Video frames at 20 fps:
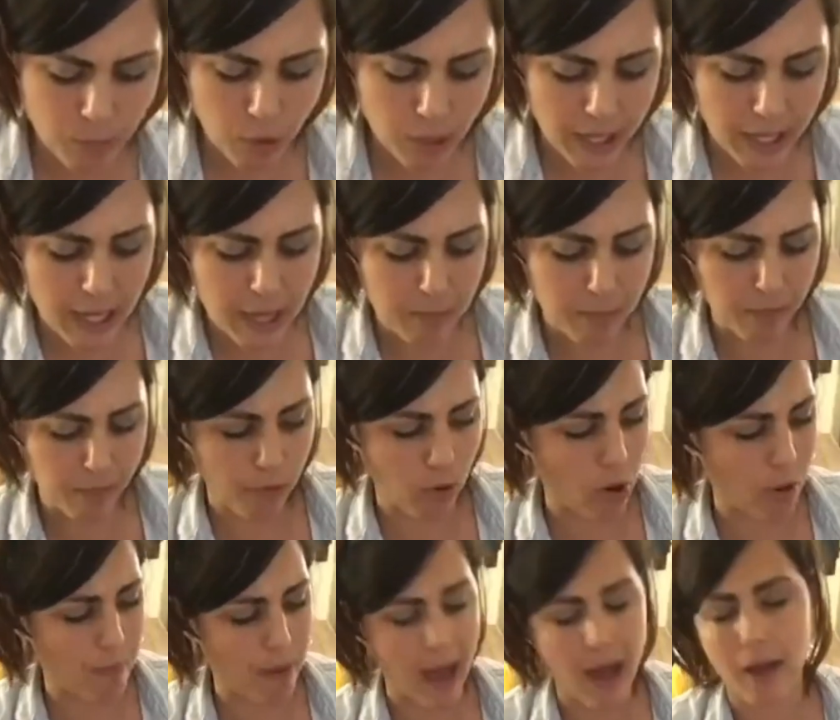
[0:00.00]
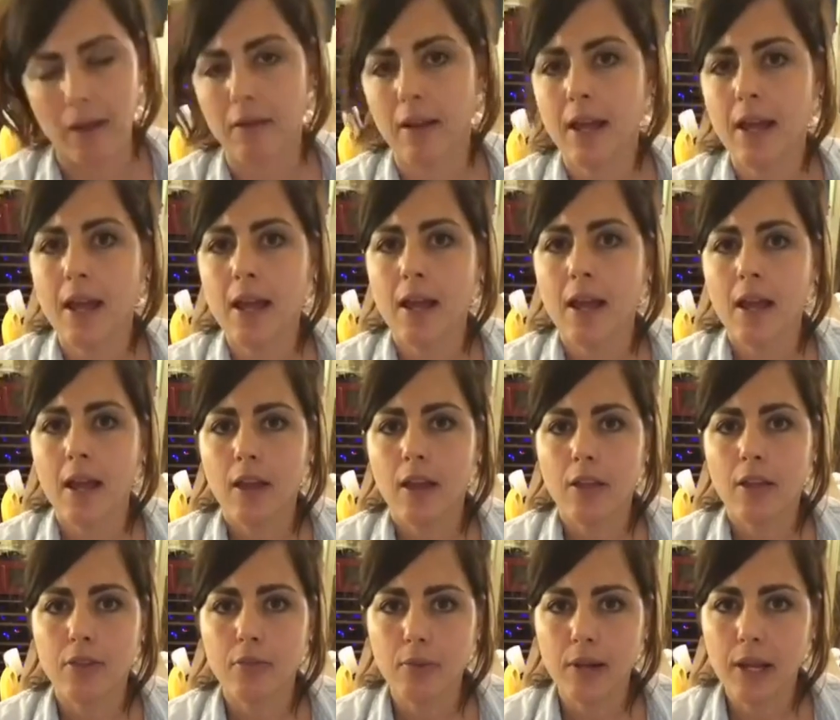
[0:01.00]
keep for about
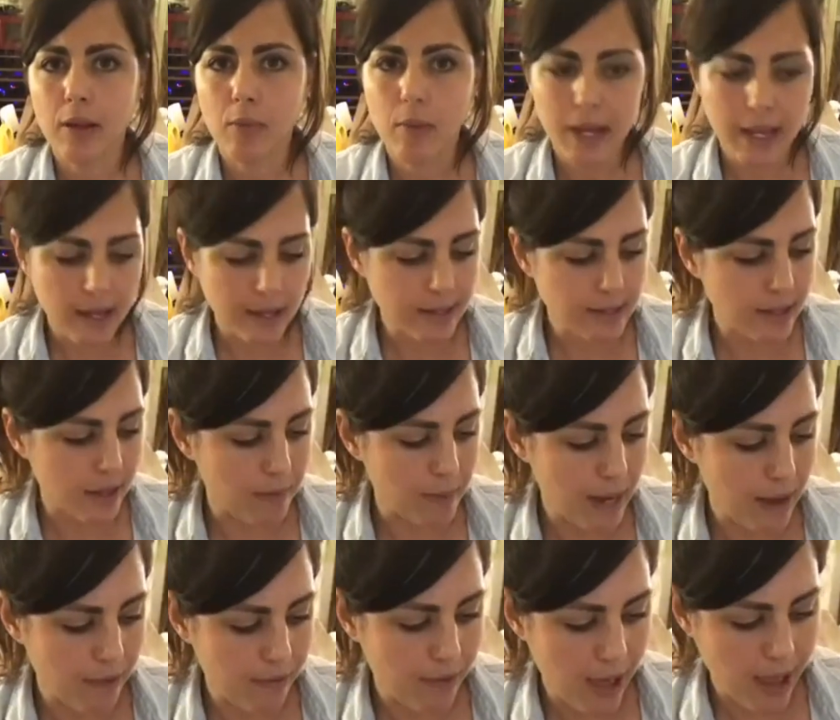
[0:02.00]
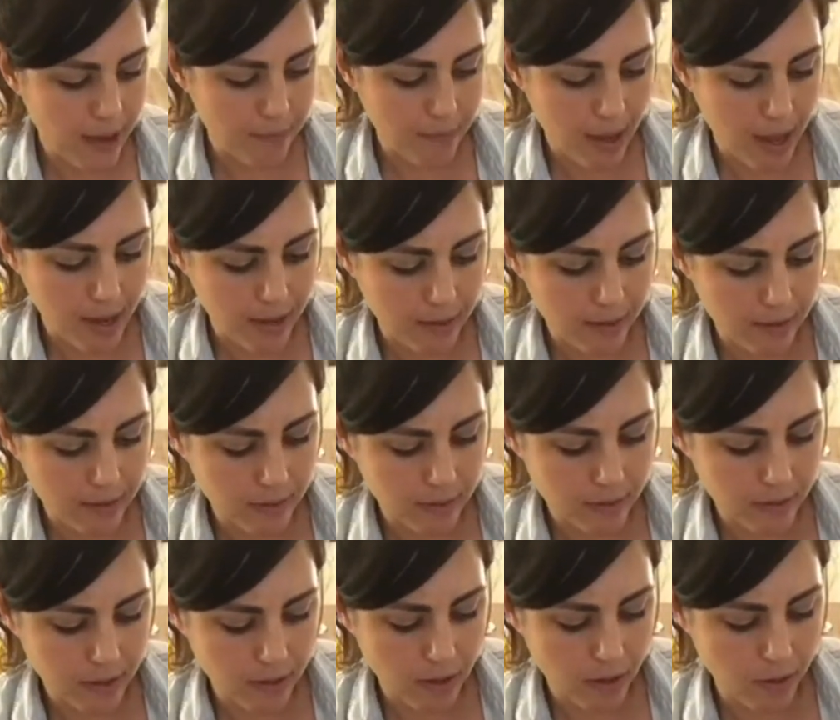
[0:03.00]
3 weeks. I mean, I've had mine,
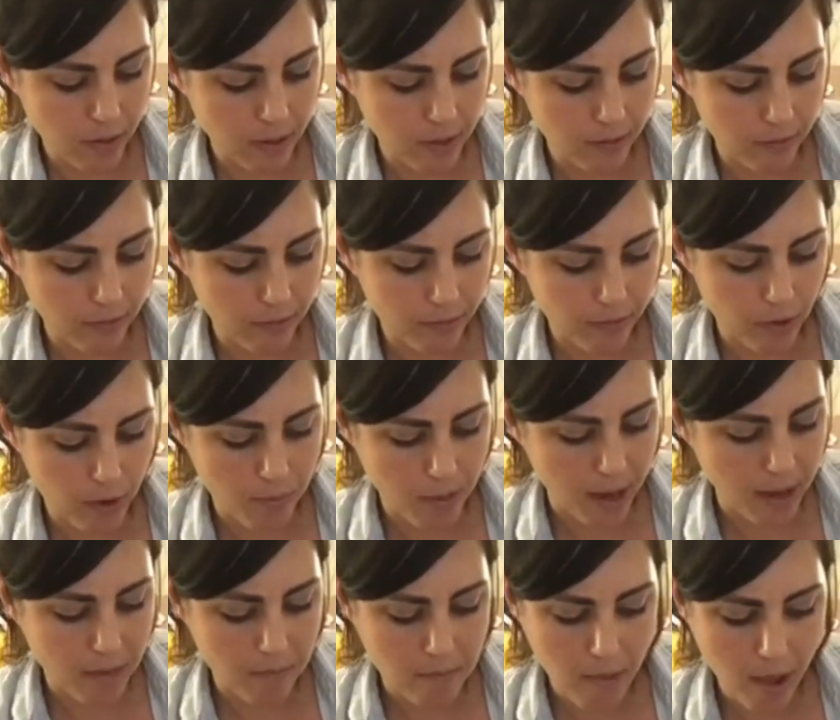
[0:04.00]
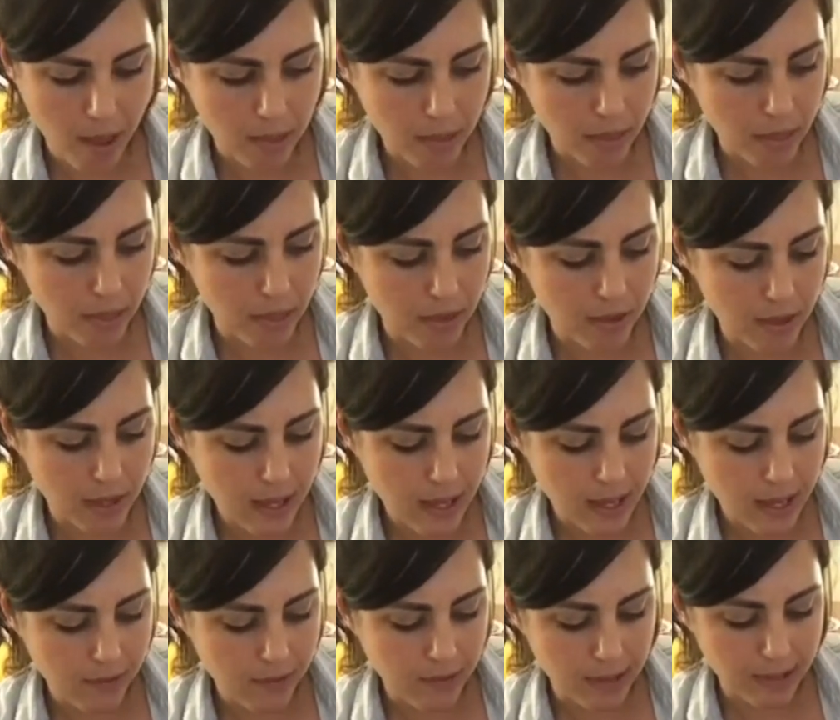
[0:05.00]
you know, in for about a month,
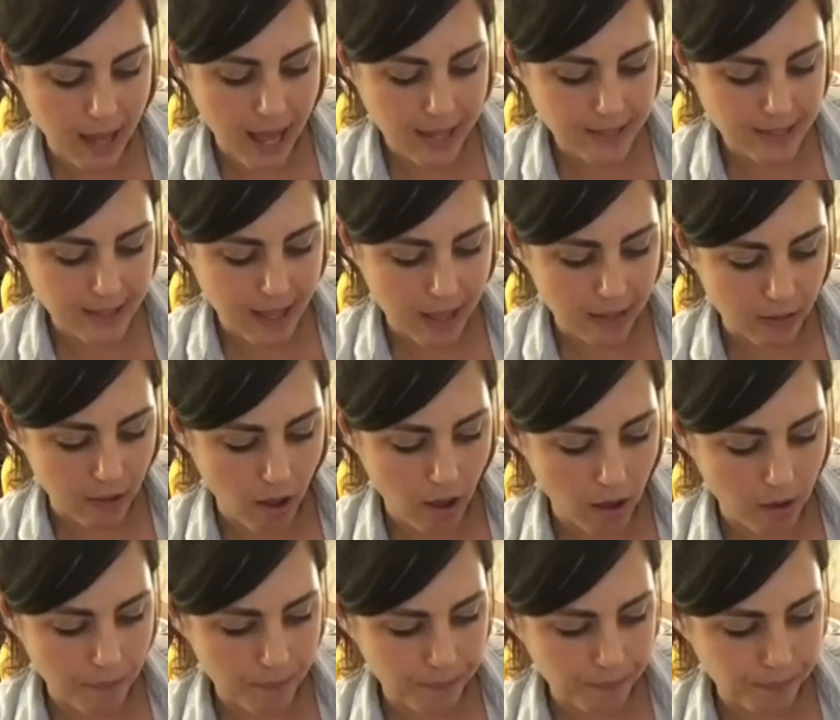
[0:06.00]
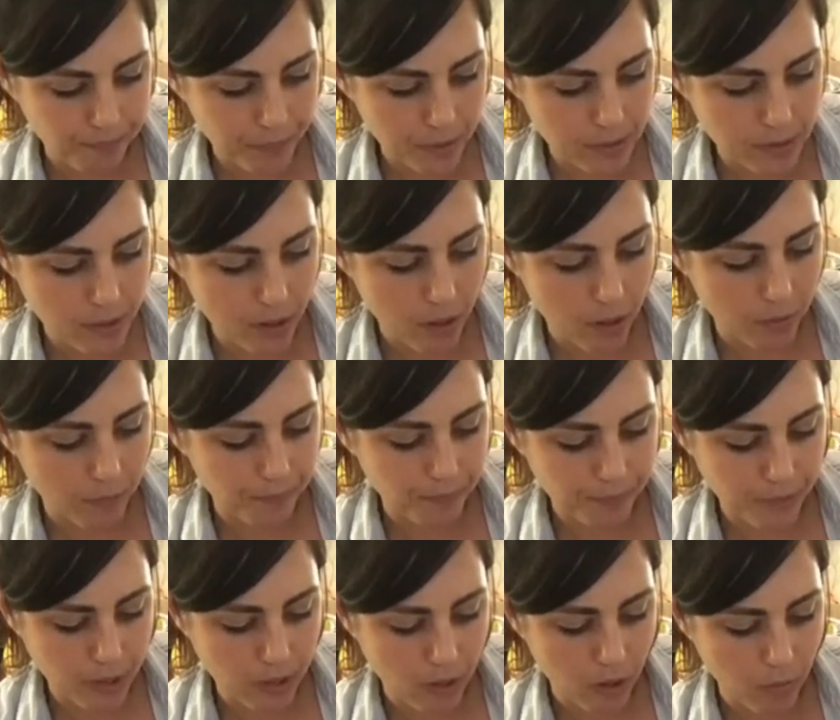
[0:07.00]
if it lasts that long. So,
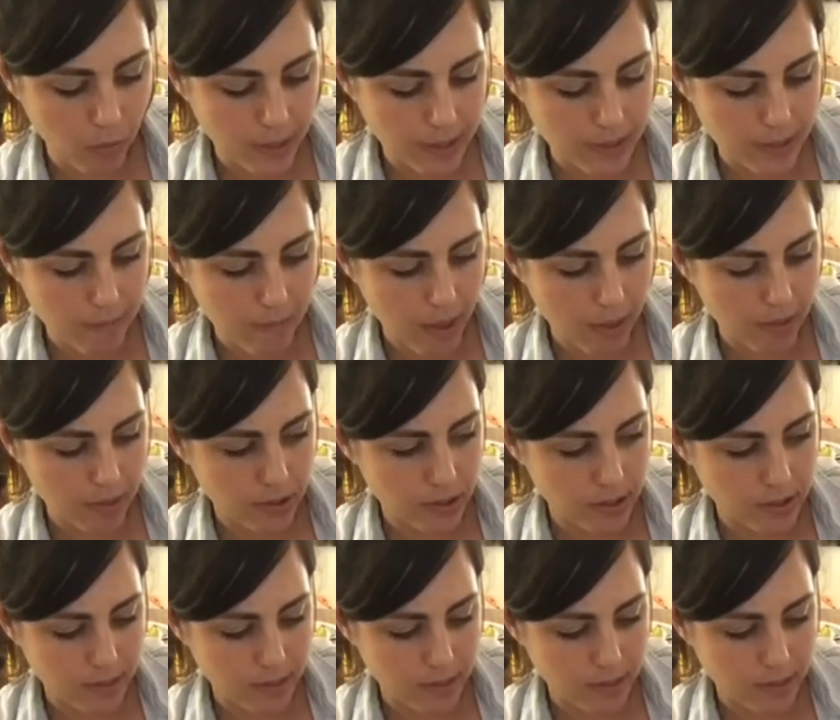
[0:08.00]
you know, once a month, just